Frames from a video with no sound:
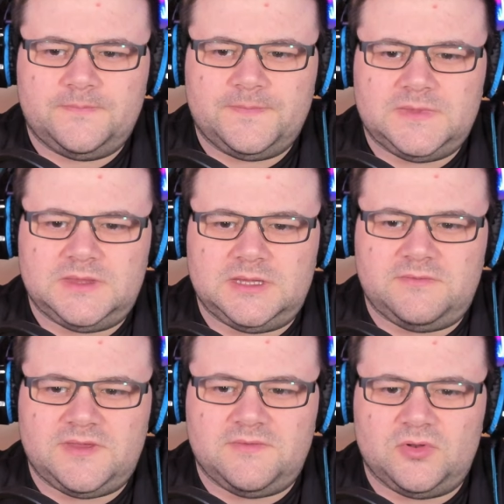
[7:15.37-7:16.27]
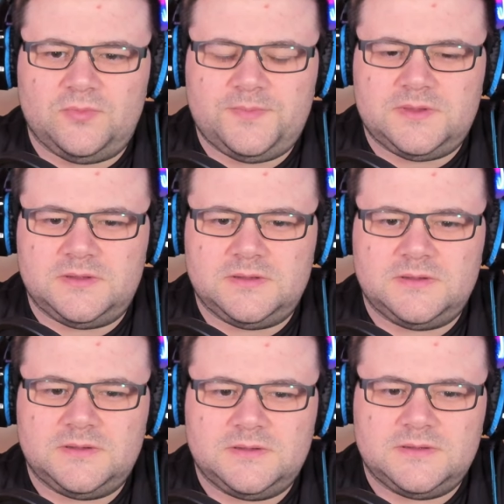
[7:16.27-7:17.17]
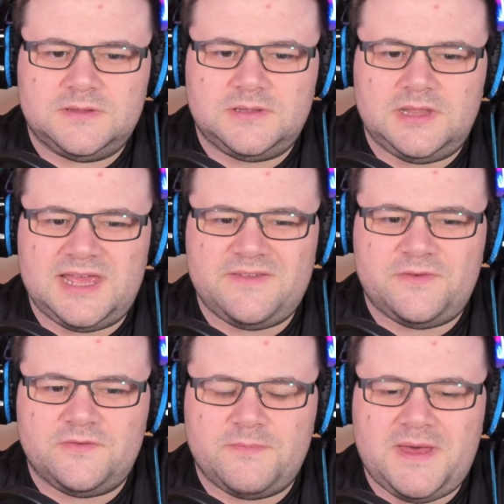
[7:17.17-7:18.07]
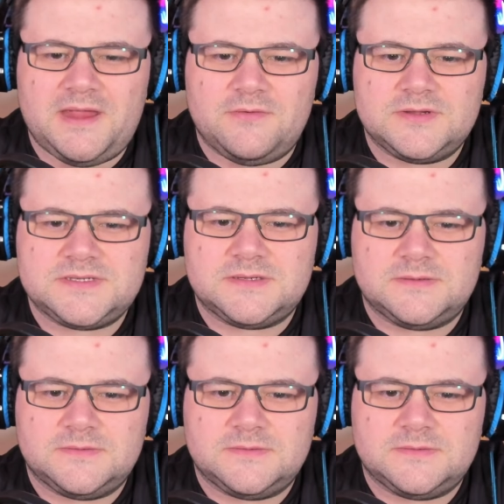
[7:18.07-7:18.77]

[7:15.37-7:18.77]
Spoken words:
And they've given up the life of a pirate.